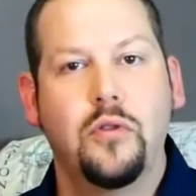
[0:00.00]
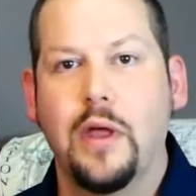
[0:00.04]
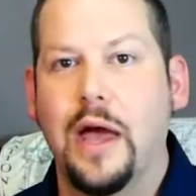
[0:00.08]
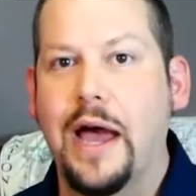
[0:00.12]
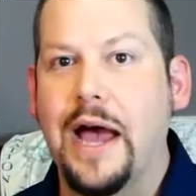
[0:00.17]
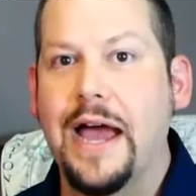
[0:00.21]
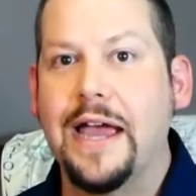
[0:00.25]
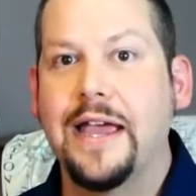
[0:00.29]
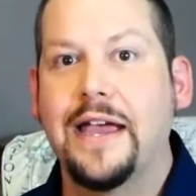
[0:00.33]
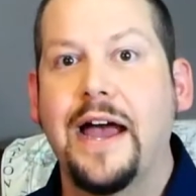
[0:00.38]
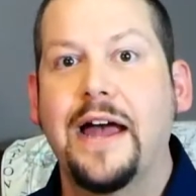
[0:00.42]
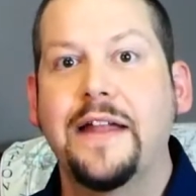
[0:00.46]

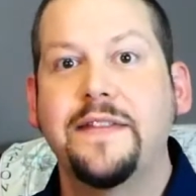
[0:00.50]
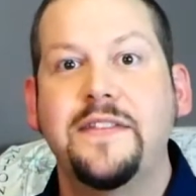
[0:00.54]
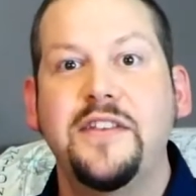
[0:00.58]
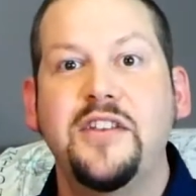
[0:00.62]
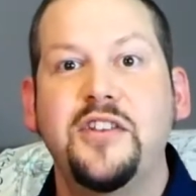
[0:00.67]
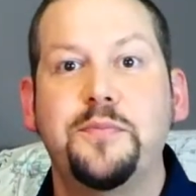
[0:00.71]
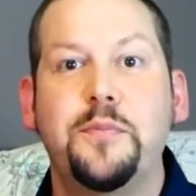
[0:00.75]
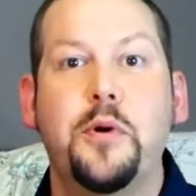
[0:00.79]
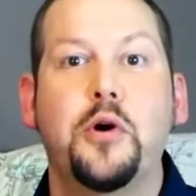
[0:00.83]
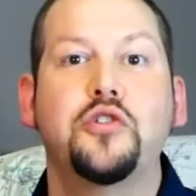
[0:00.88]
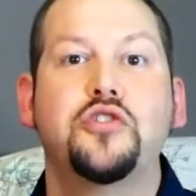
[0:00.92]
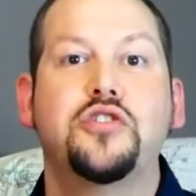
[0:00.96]
I got
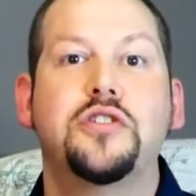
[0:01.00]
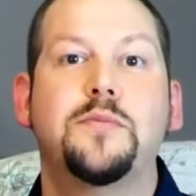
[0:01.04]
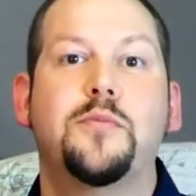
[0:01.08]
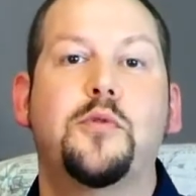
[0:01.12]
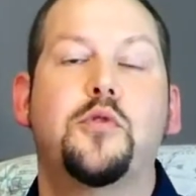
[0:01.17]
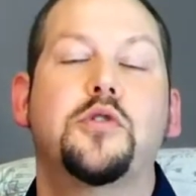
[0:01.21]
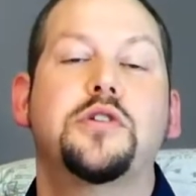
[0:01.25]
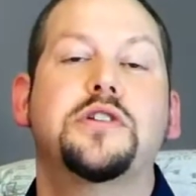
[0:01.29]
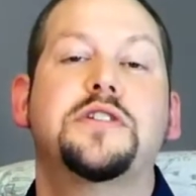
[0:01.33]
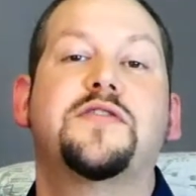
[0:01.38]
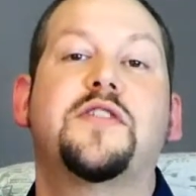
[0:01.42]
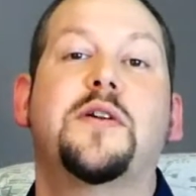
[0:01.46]
these poster
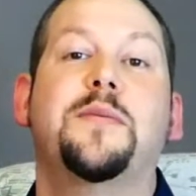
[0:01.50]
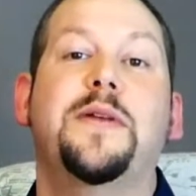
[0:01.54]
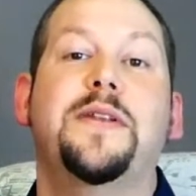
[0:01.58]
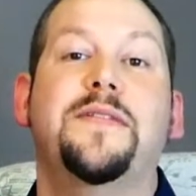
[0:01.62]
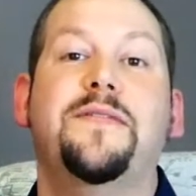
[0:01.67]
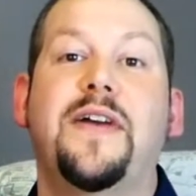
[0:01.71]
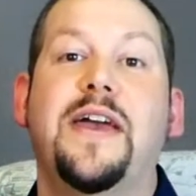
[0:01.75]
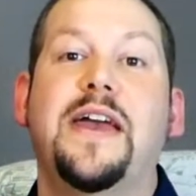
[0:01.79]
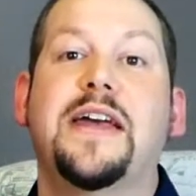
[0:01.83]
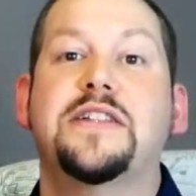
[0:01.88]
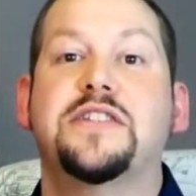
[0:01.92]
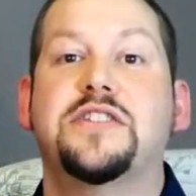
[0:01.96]
boards from
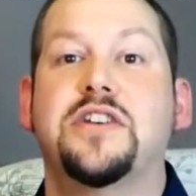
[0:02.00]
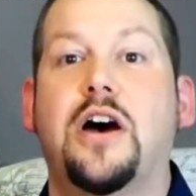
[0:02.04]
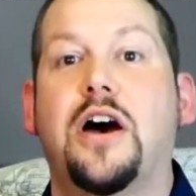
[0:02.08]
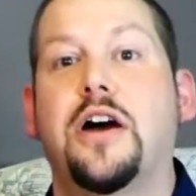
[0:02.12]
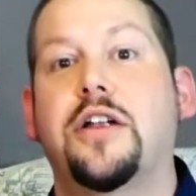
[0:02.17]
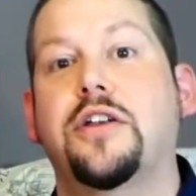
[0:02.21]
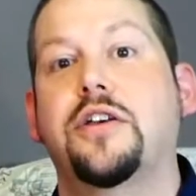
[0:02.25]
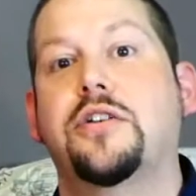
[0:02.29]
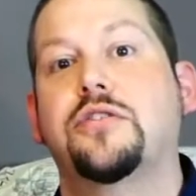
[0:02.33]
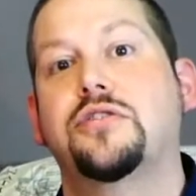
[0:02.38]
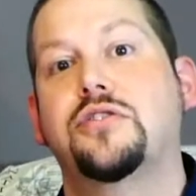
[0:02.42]
Advance Auto.